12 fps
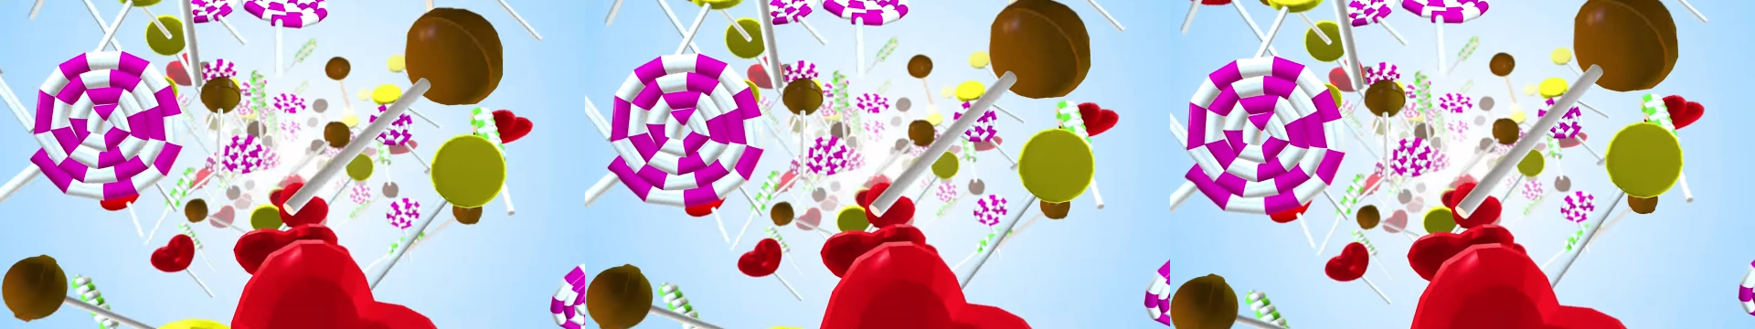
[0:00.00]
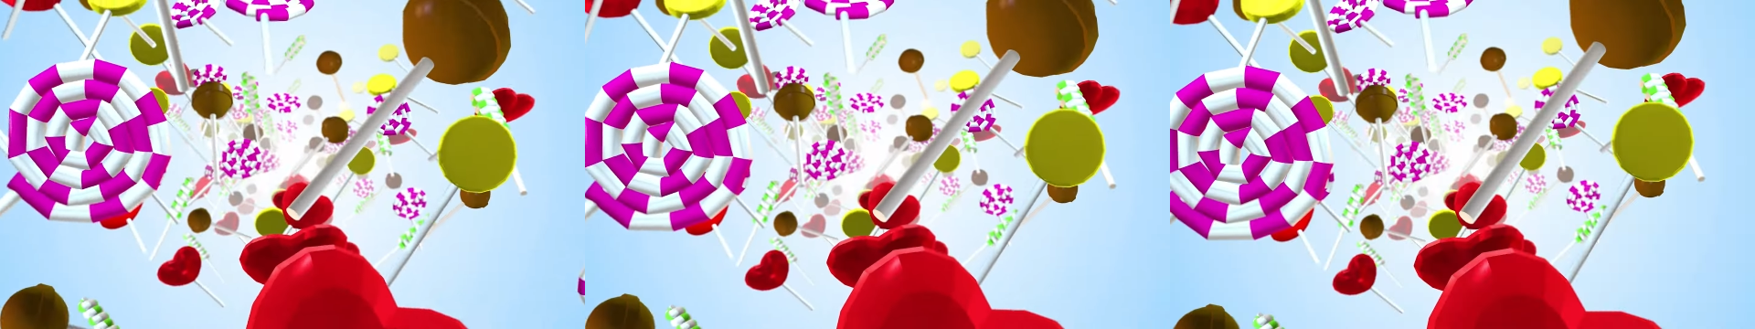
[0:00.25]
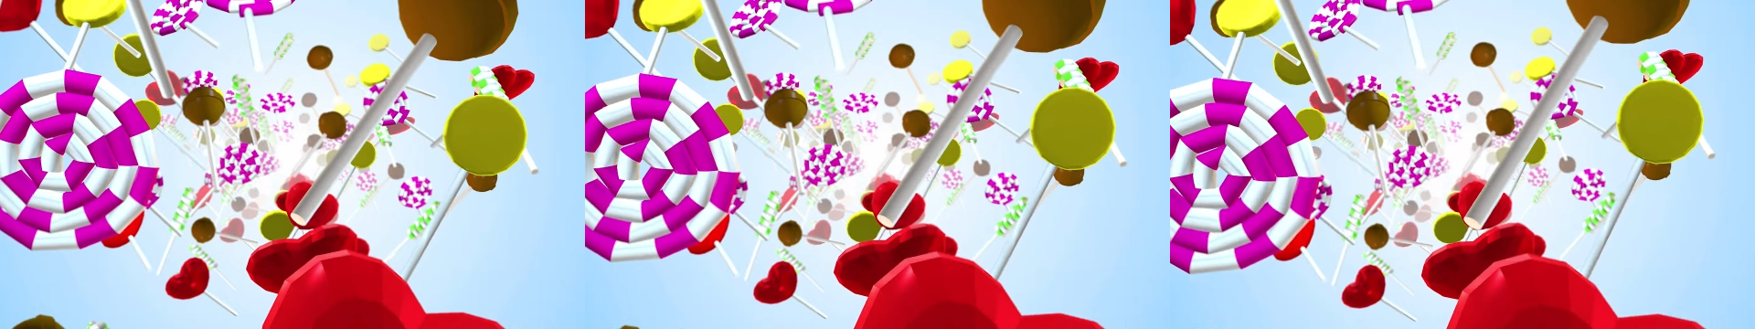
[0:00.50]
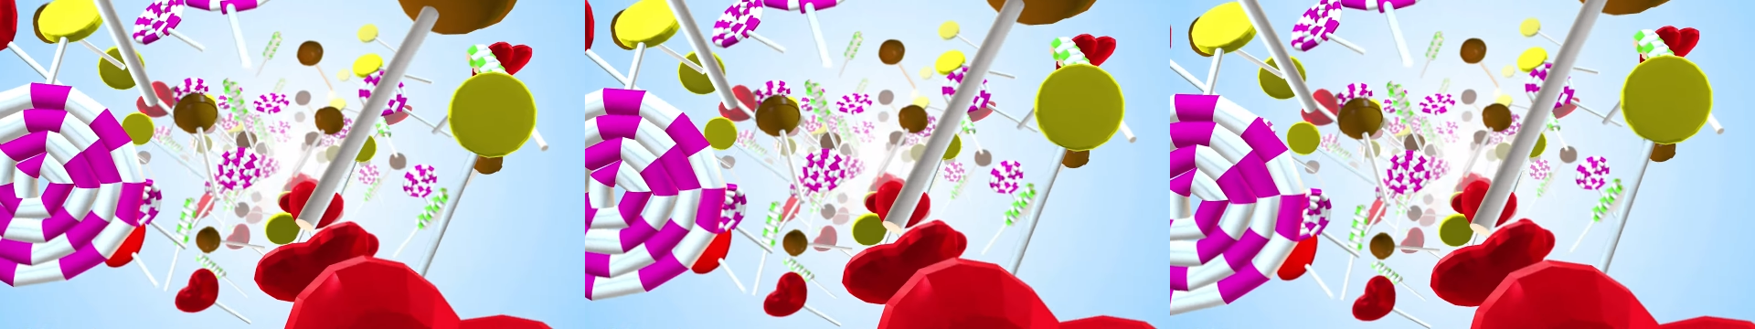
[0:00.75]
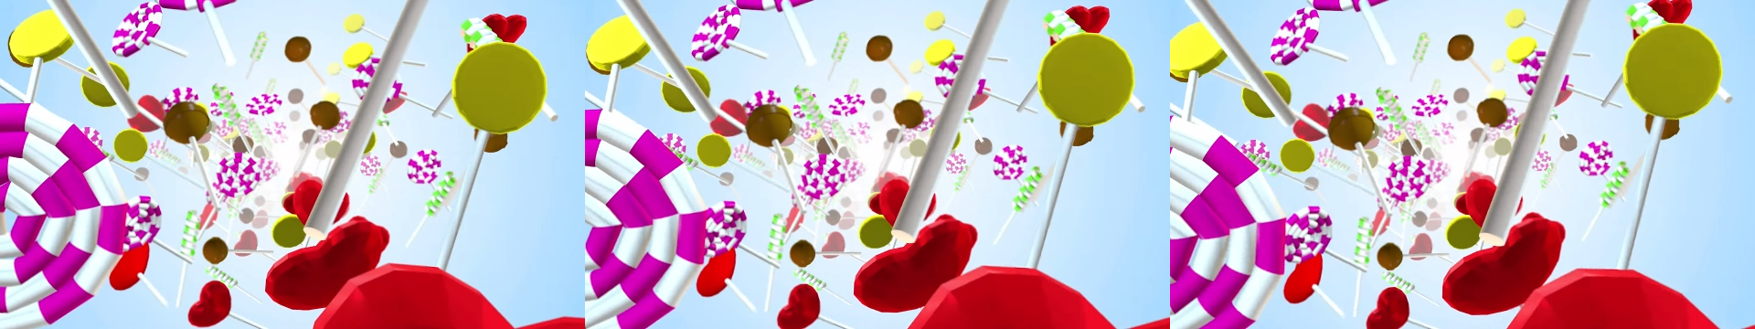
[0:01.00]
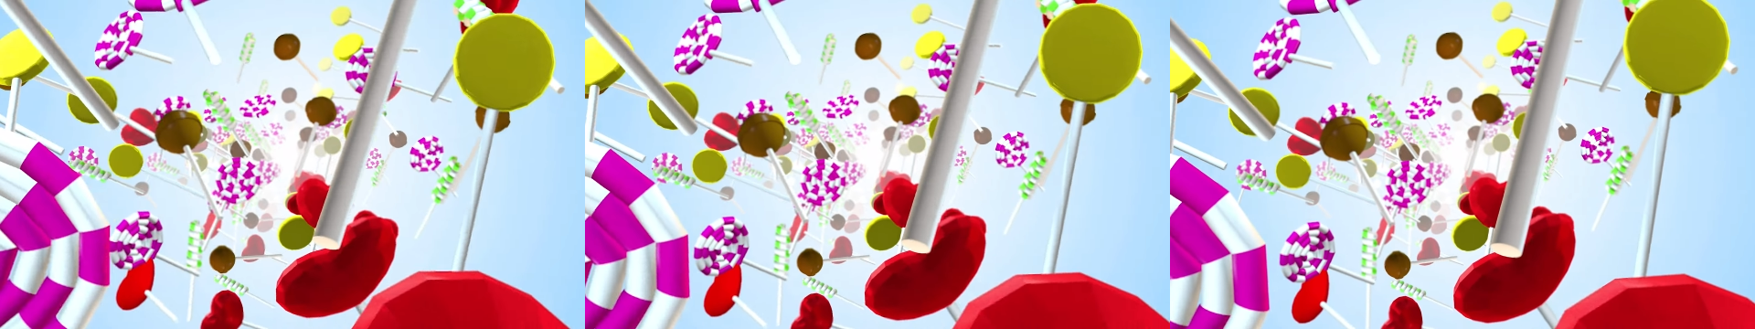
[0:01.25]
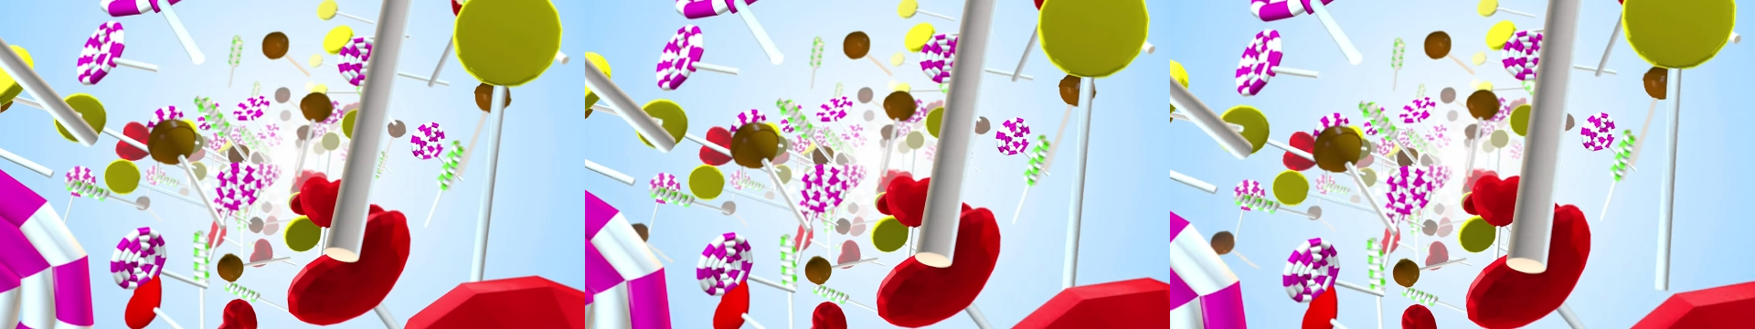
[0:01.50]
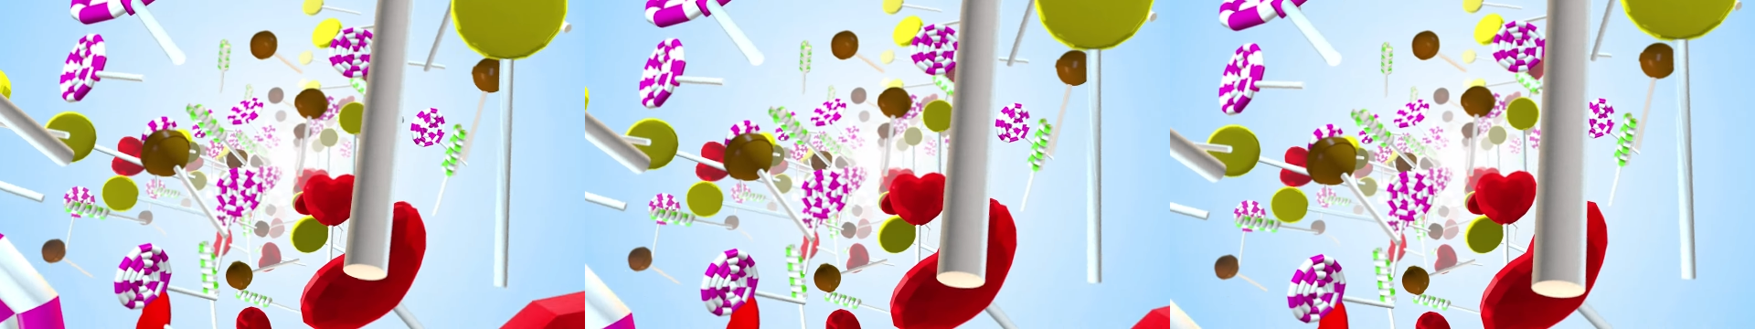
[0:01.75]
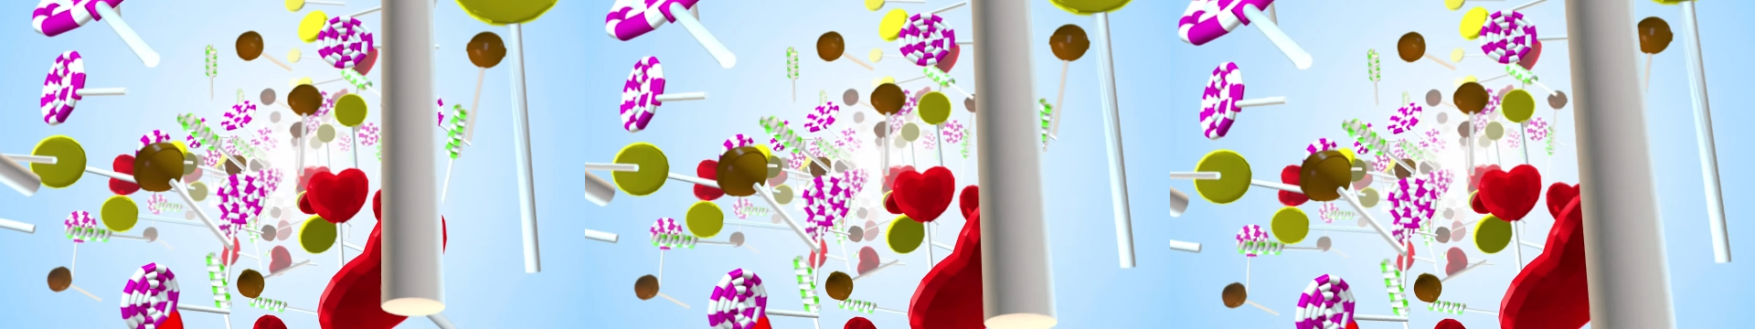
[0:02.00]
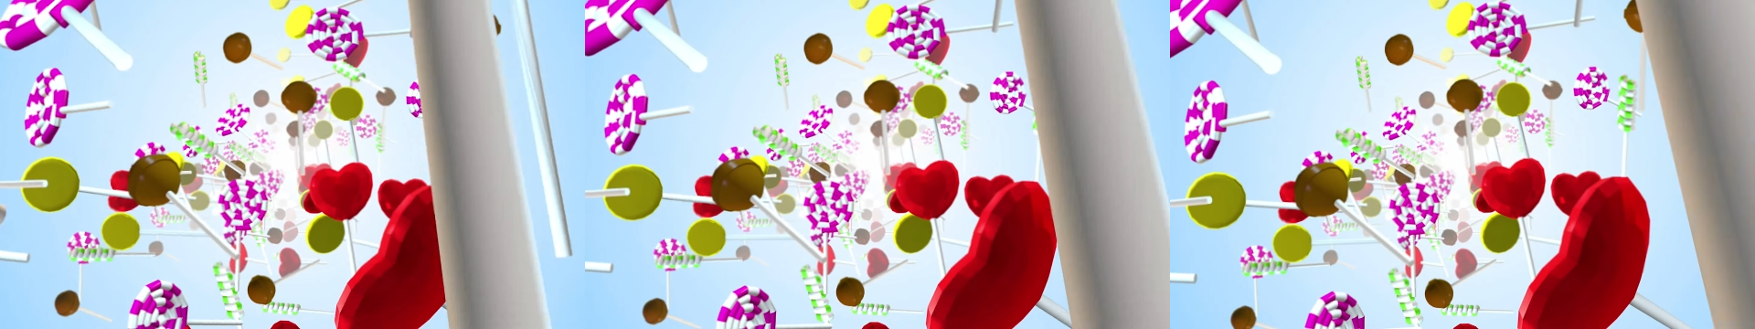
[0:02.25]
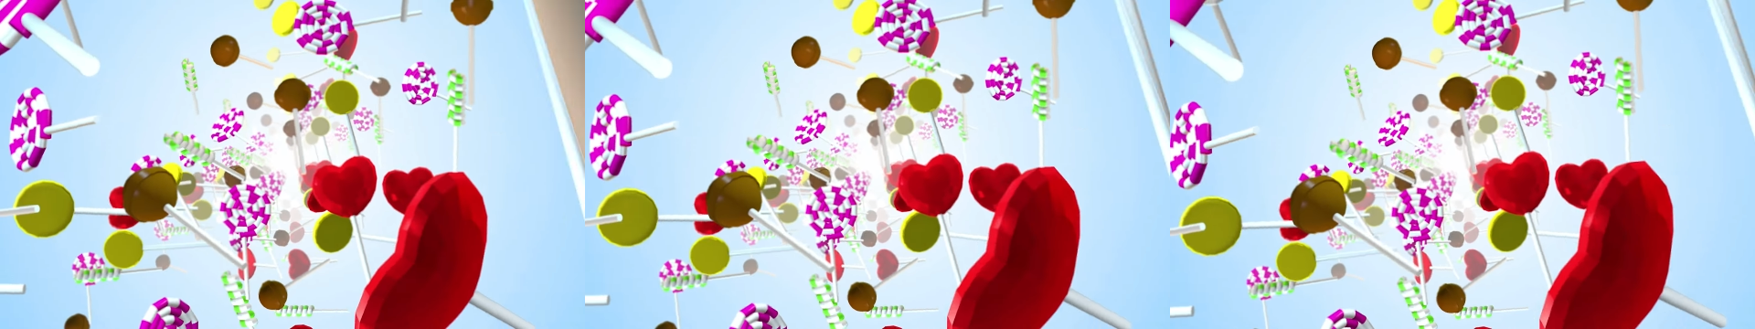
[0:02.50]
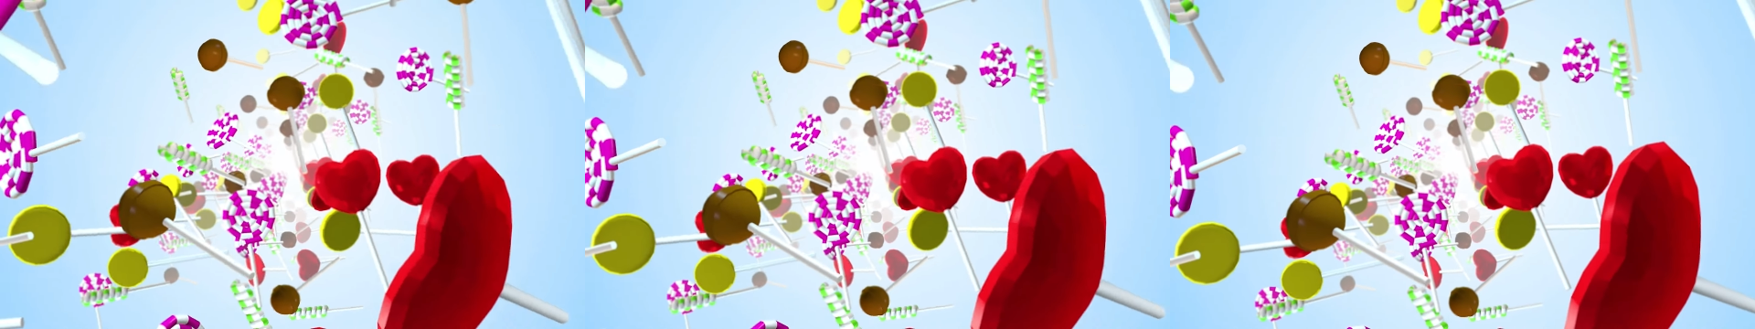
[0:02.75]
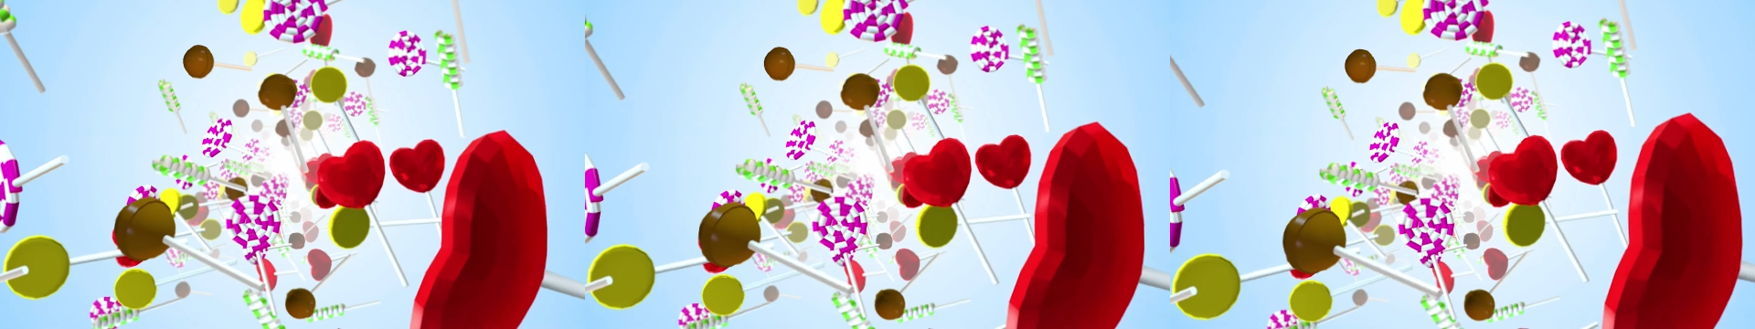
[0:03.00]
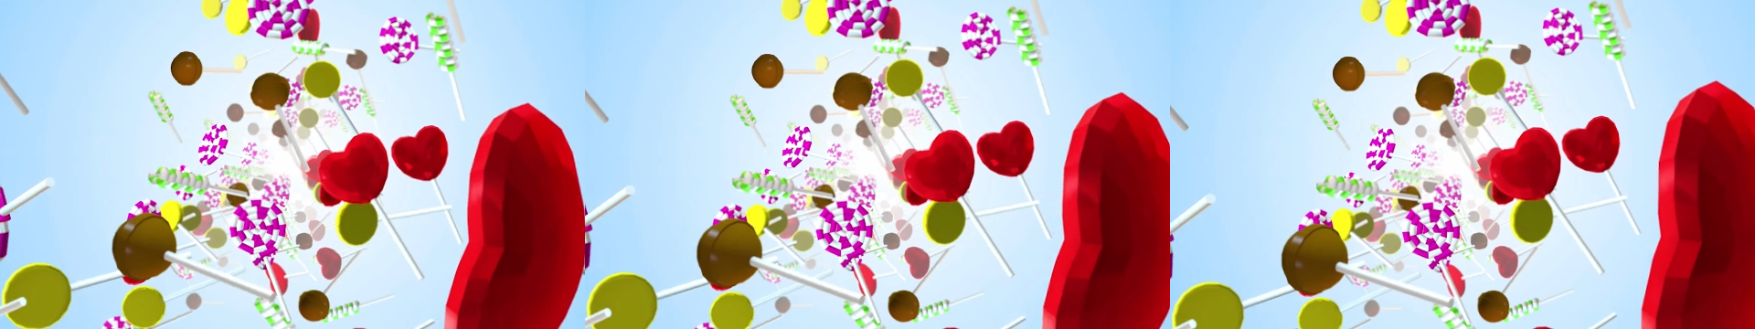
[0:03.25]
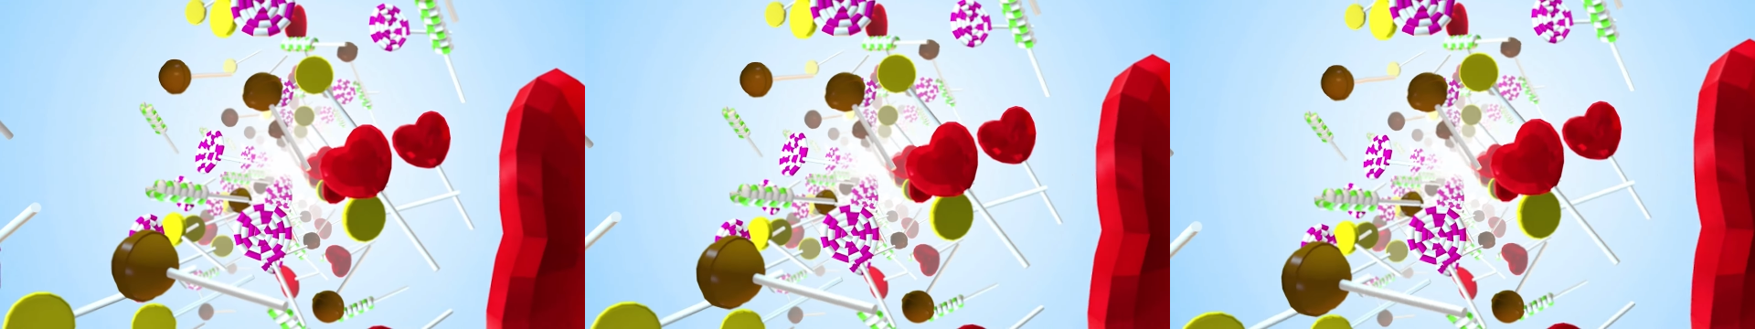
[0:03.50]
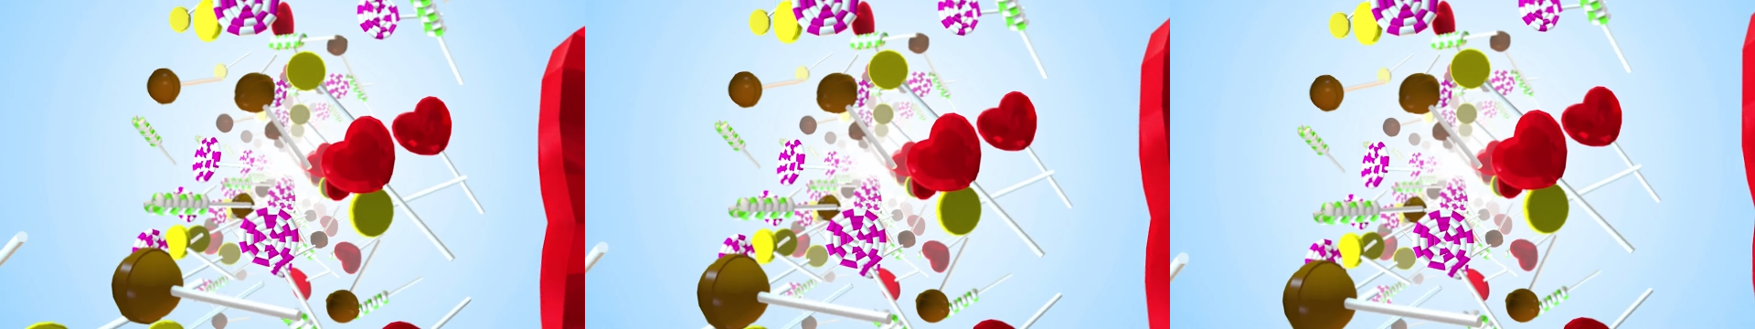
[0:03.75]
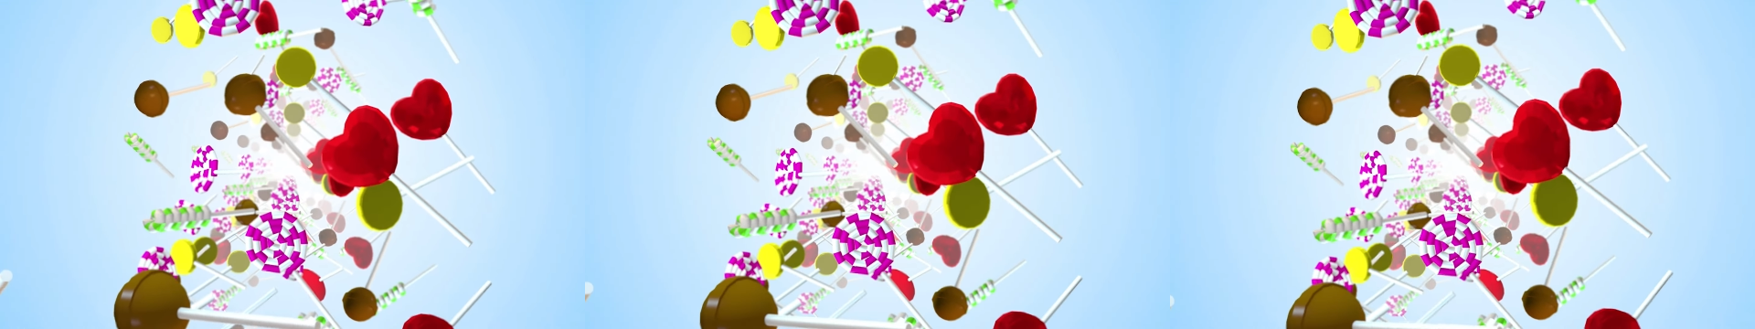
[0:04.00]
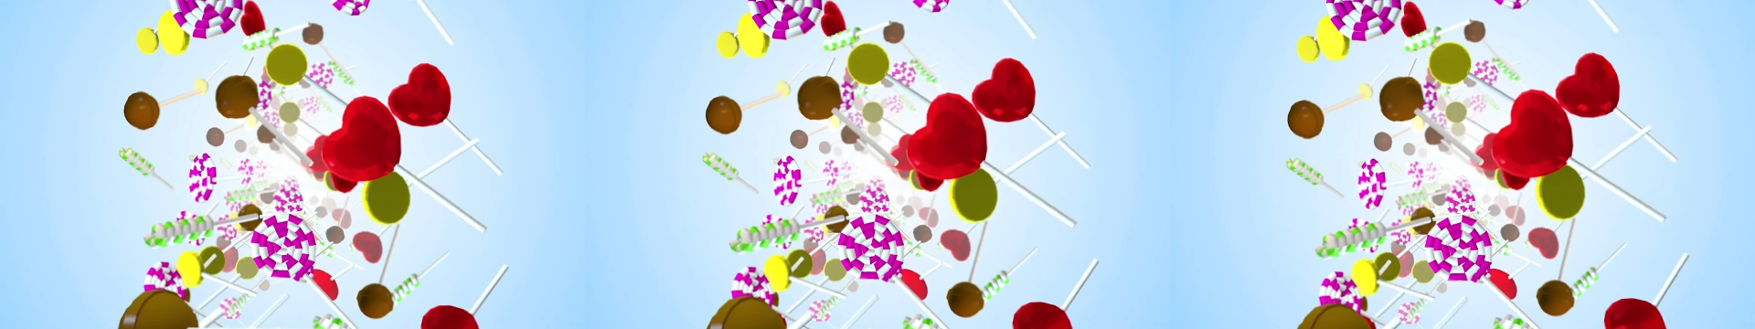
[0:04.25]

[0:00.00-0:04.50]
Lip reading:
No face is visible, so there are no lips to read.